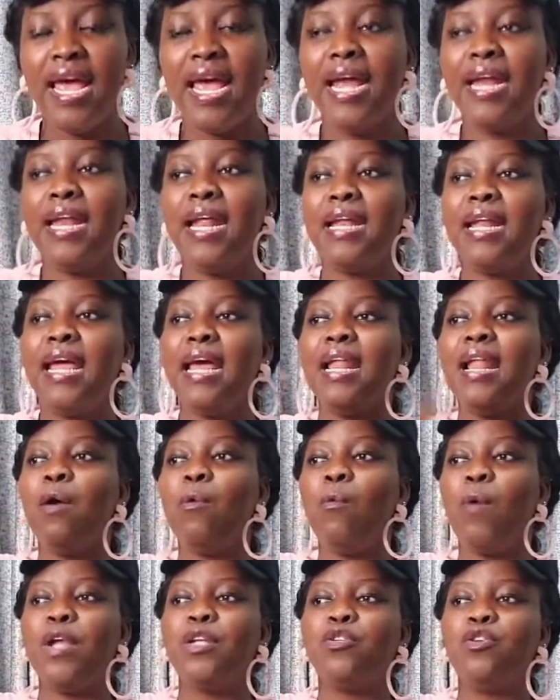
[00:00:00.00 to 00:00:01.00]
And then
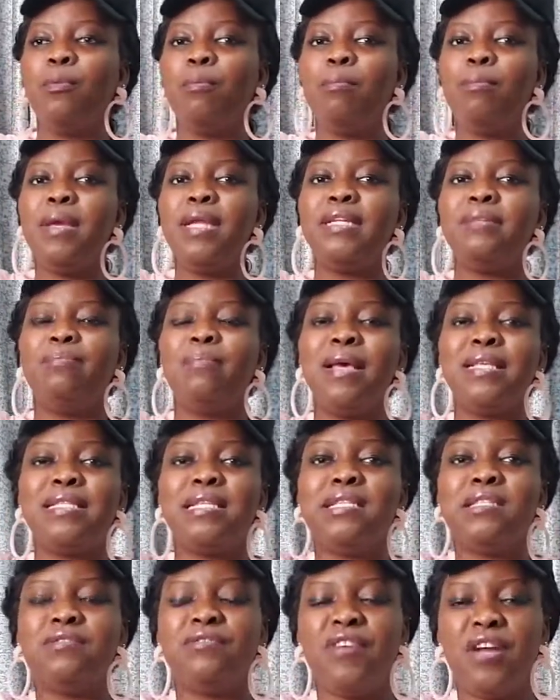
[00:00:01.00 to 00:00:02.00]
Ella went to meet
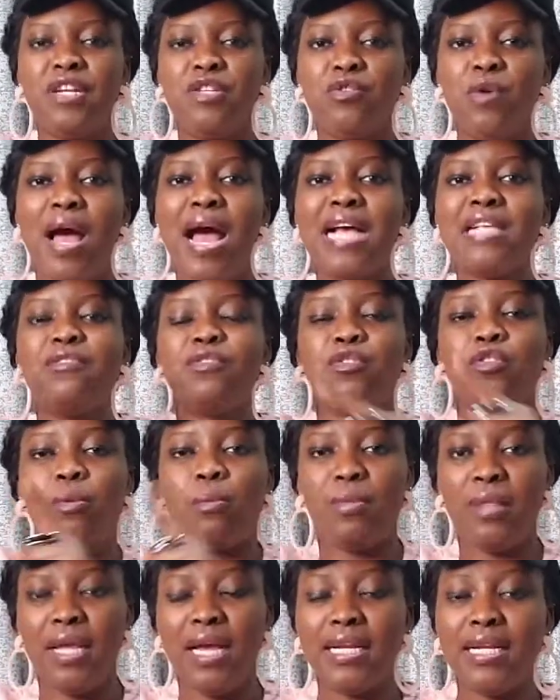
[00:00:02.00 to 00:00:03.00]
Messi's friend to ask for
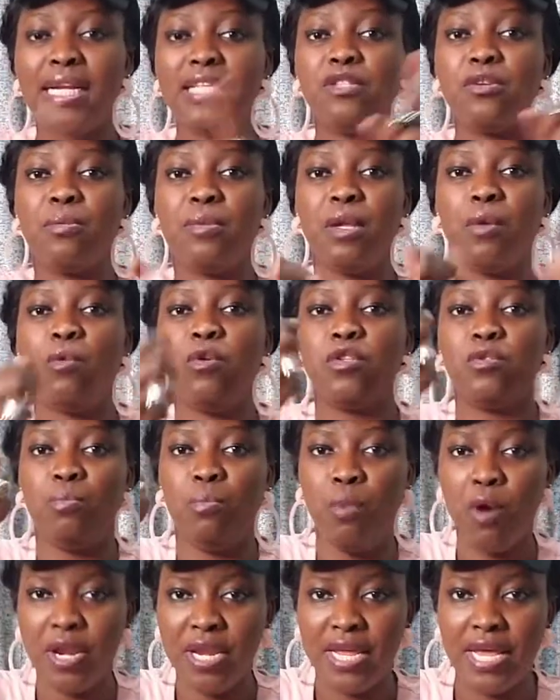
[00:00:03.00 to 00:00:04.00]
something, and that something was
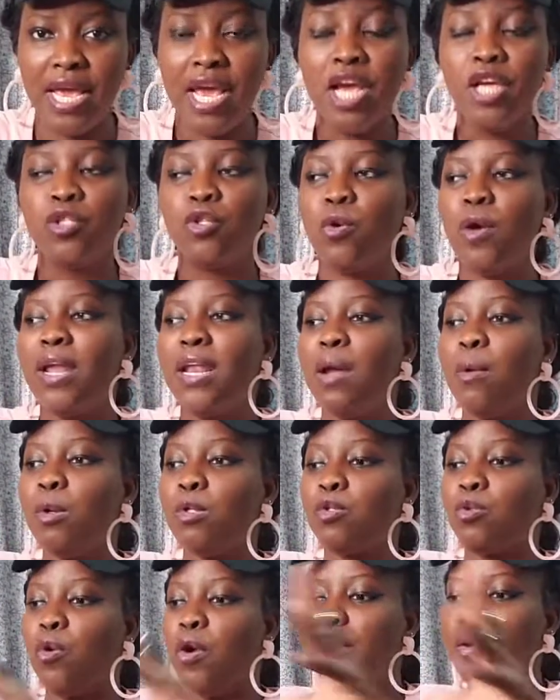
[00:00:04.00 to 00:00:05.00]
money. So Ella
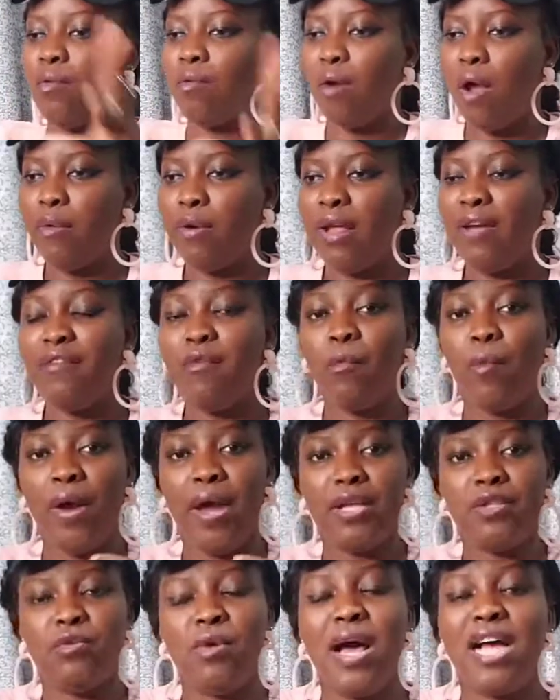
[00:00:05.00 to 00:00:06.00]
was going around
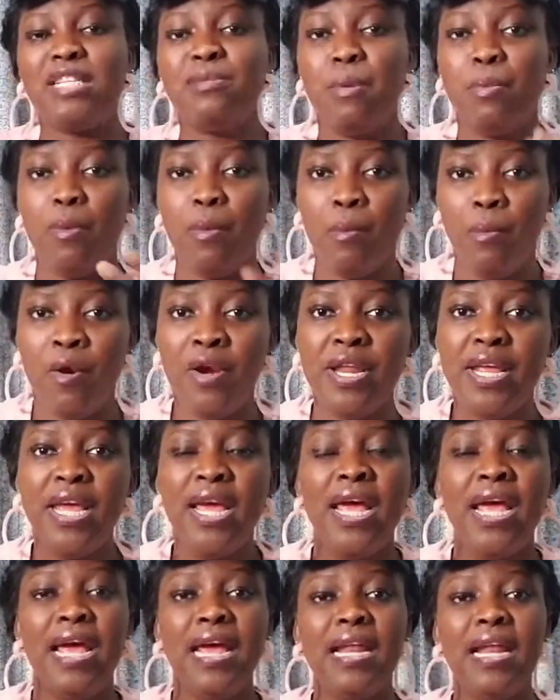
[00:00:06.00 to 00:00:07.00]
everywhere to ask people
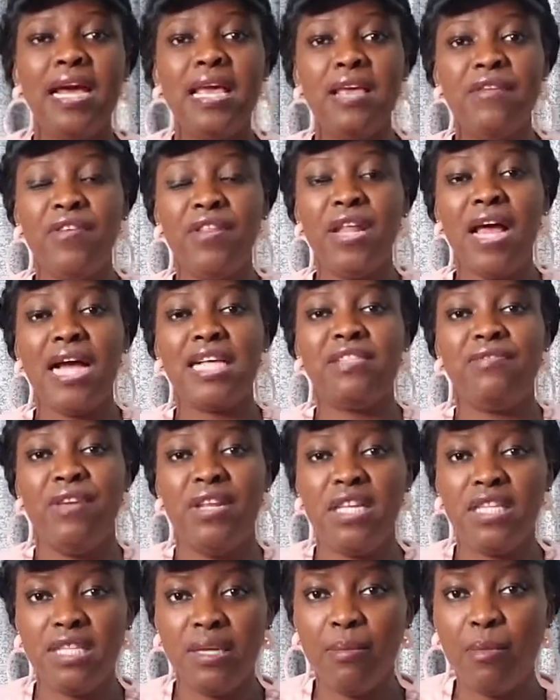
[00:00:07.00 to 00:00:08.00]
money. Ella even asked
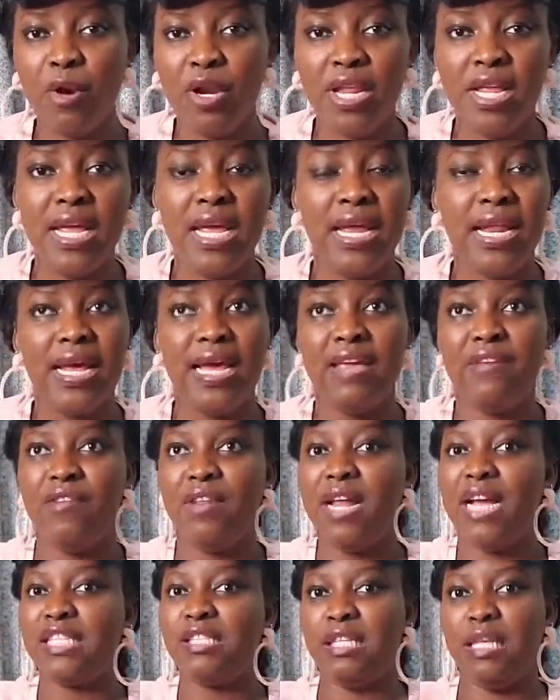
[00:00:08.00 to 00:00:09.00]
Venita money. Ella
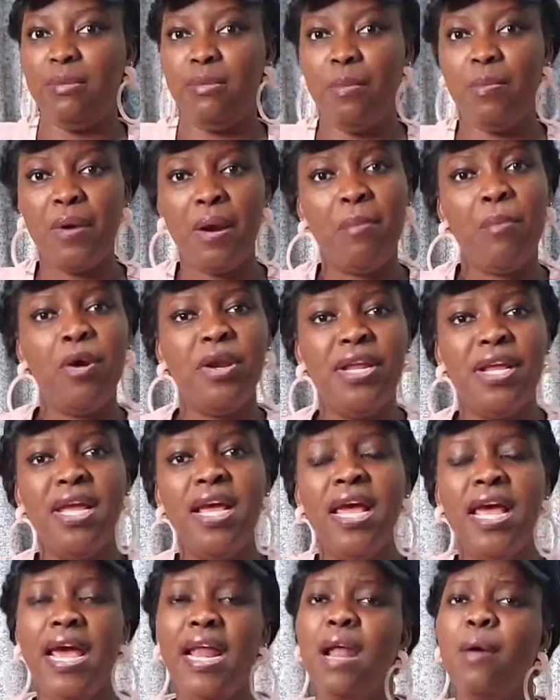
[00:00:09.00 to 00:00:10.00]
even asked Kimoprah money.
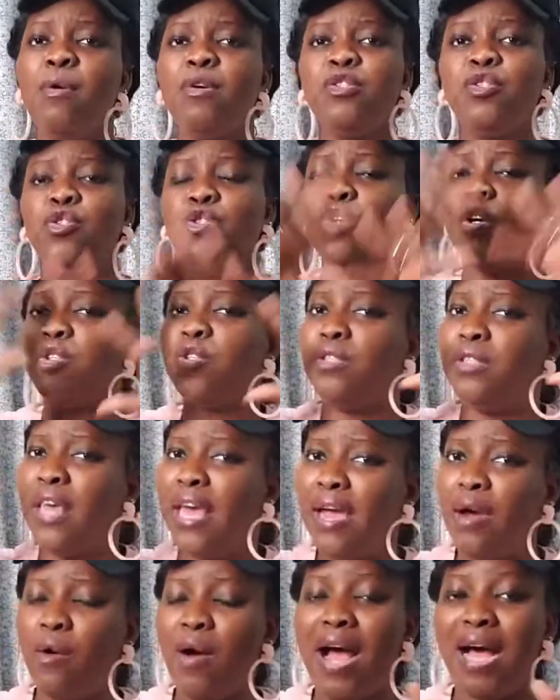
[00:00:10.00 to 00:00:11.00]
Ella was just
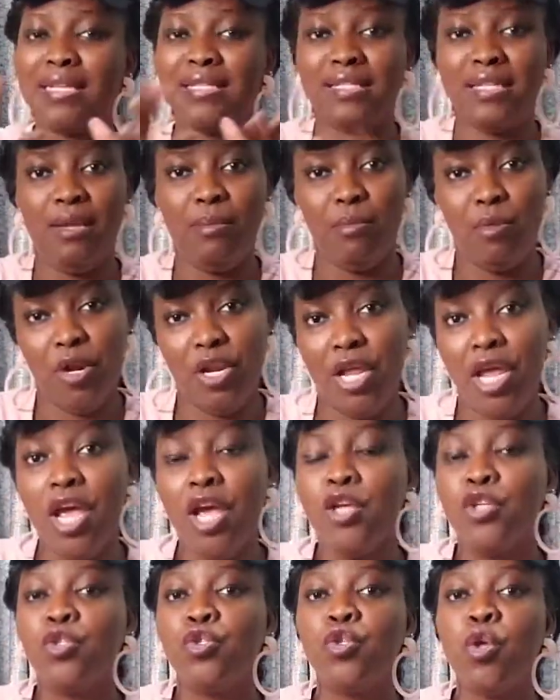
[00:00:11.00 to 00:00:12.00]
there asking money.
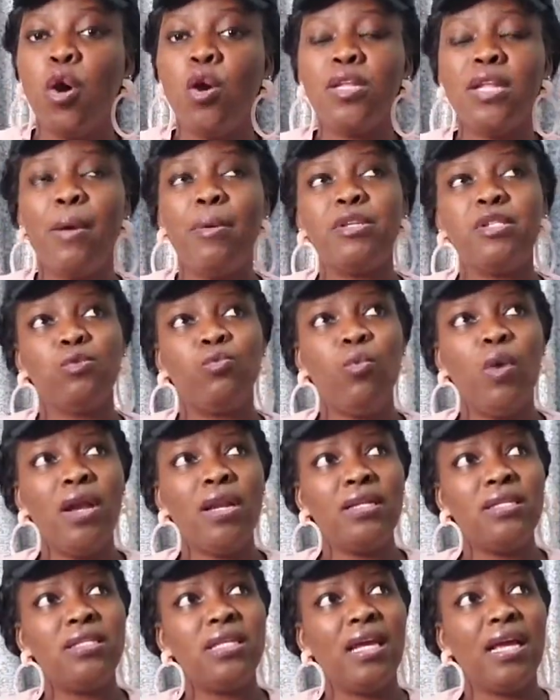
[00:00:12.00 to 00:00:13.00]
So there was
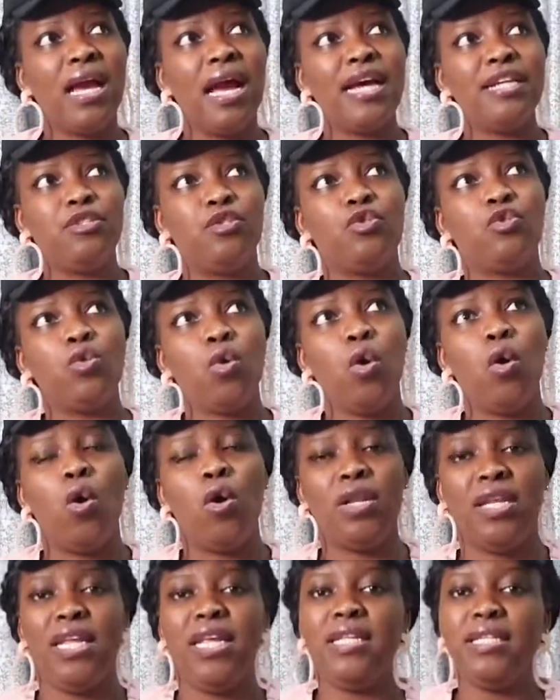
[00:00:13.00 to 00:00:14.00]
one thing I saw
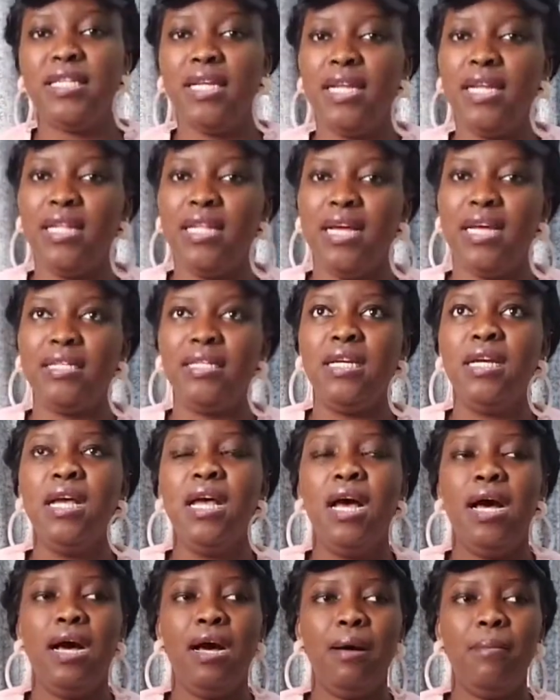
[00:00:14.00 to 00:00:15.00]
on the internet that
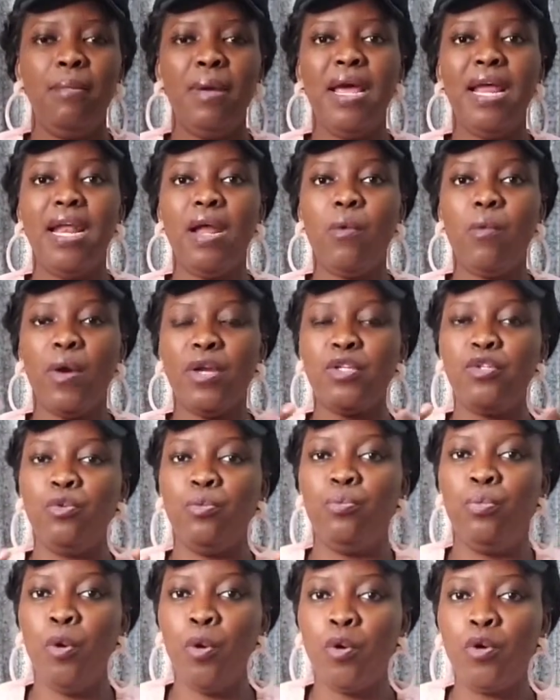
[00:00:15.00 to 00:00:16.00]
Ella went
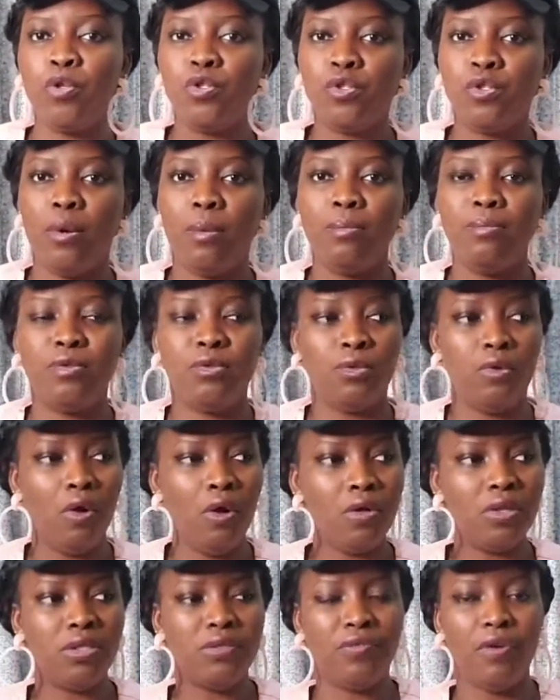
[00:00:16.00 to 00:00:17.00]
to borrow some
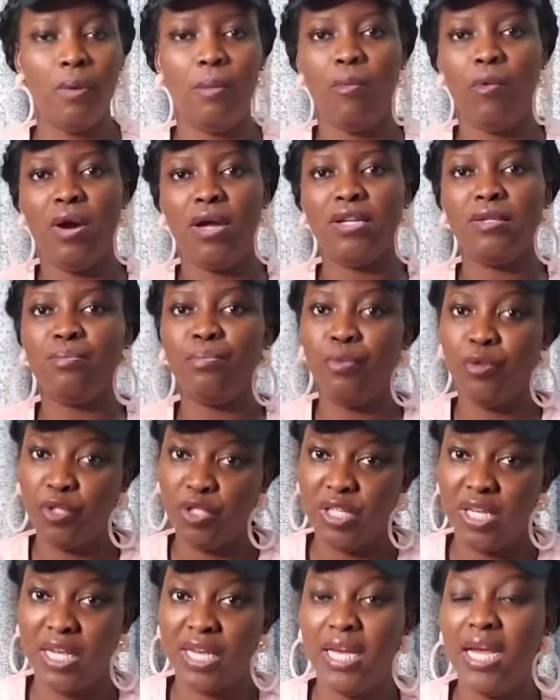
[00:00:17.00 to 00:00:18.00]
clothes from one
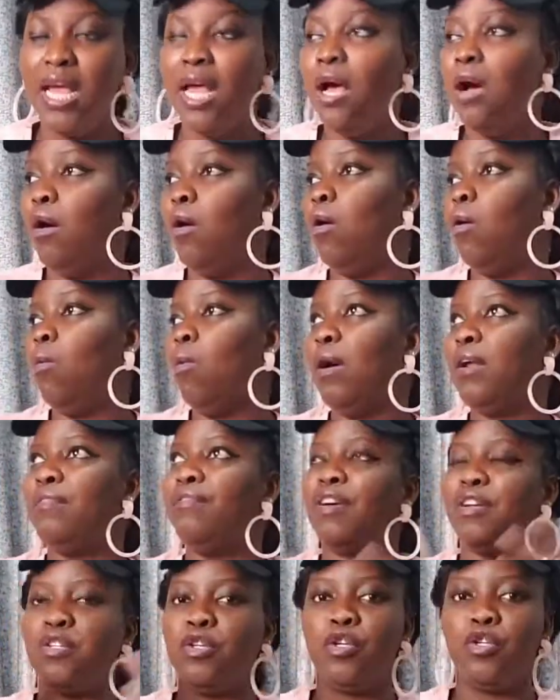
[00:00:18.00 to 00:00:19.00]
boutique or one
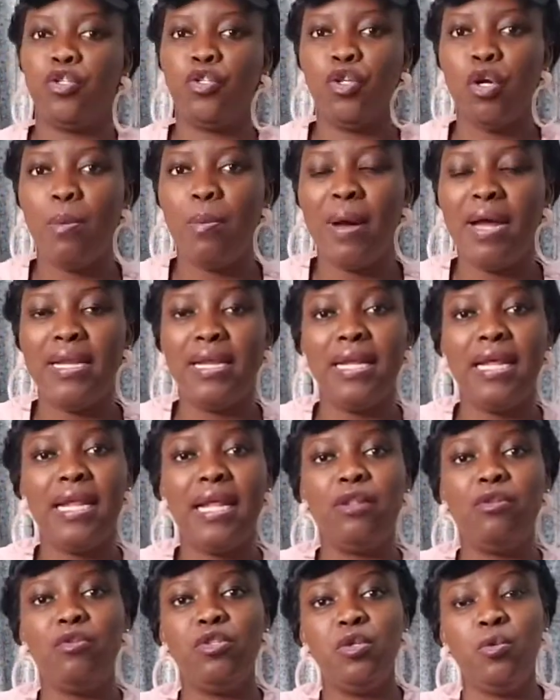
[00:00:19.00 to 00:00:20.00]
fashion shop, and then
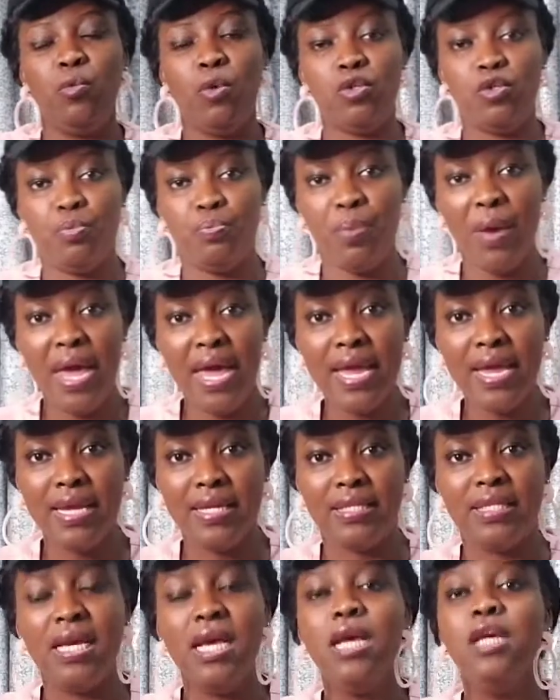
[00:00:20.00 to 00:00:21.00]
Ella doesn't want to pay
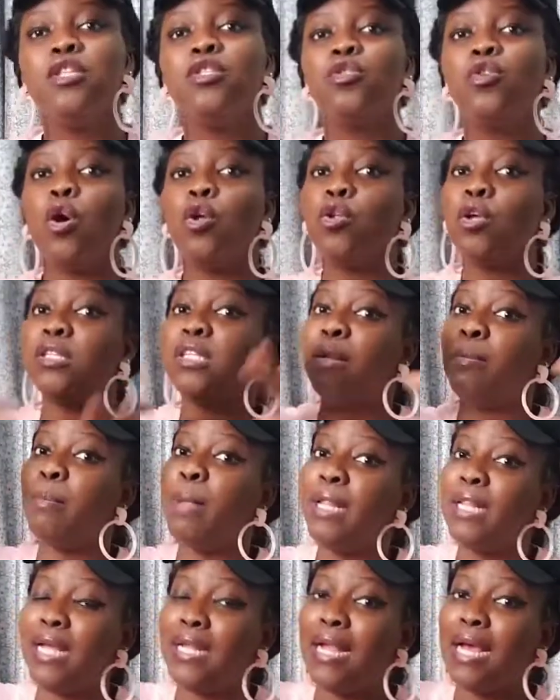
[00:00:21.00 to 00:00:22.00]
it. So does it
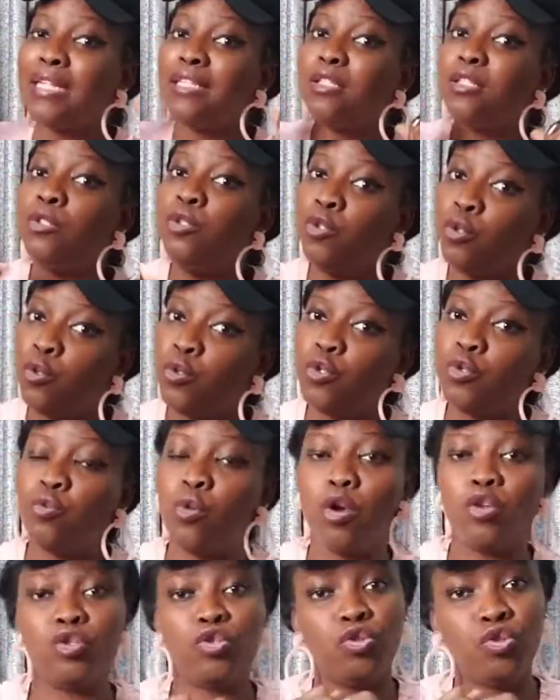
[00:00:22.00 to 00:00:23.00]
mean that that news
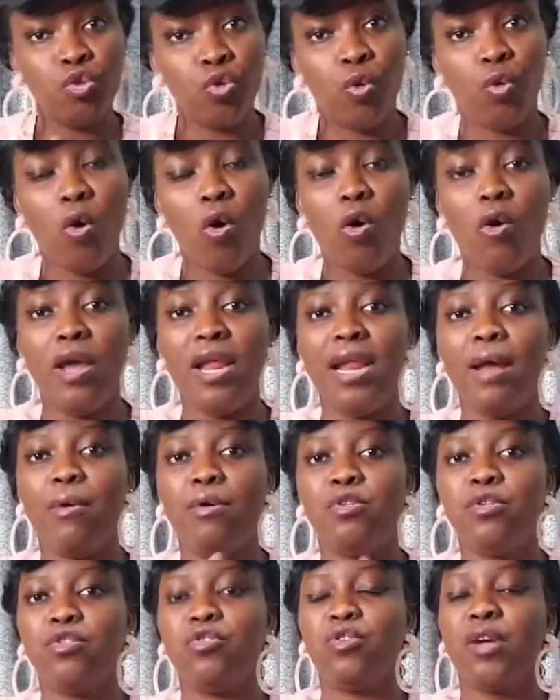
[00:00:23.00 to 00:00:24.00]
was true, or Ella
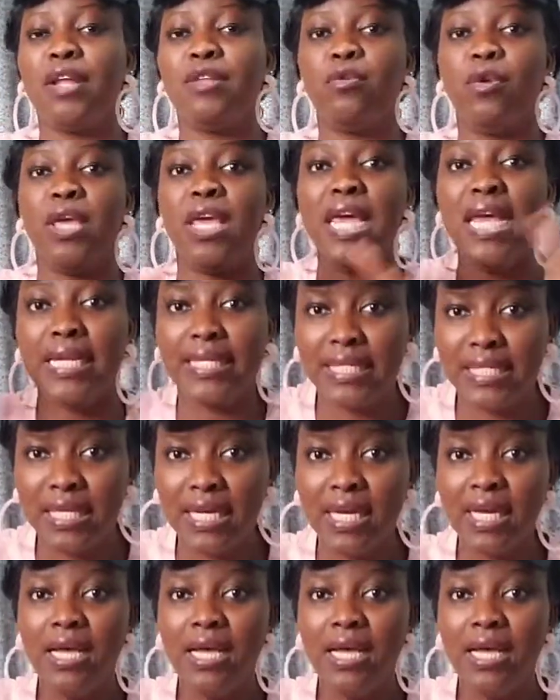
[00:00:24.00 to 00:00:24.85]
was just trying to hit